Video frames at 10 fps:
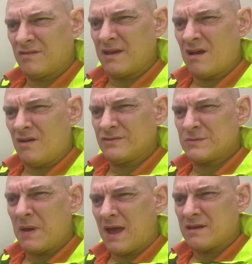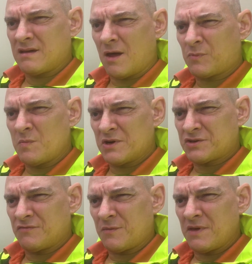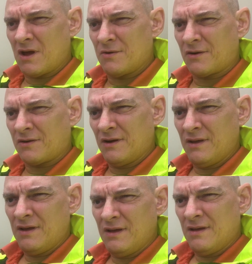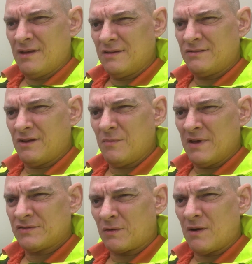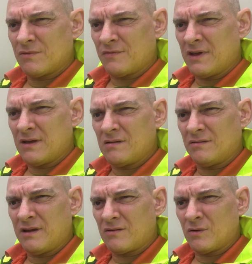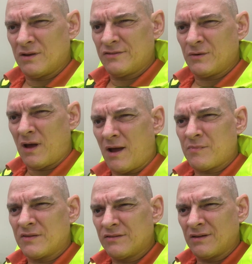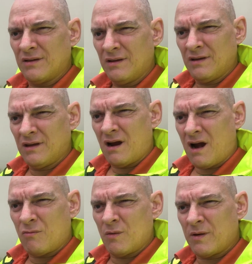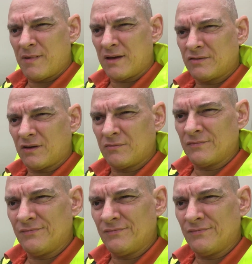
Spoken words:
They called us back, got permission from the owner to mess around with the vehicle here. We're gonna see what happens. All right, we'll be back soon.